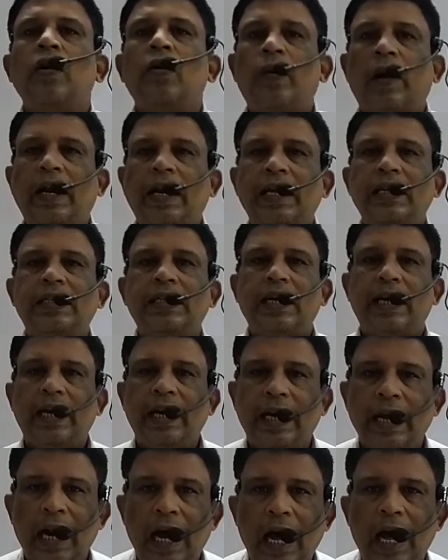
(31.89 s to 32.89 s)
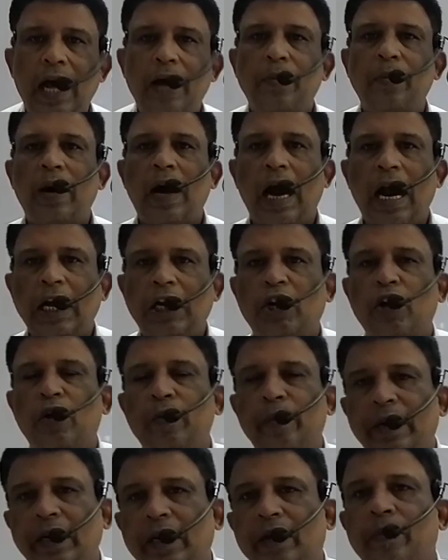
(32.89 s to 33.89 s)
What is a gram
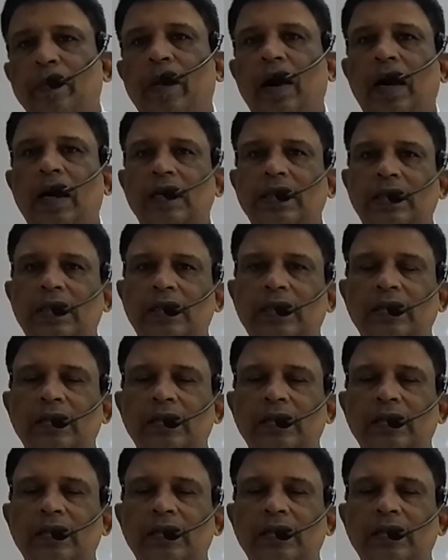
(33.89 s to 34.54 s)
atomic mass?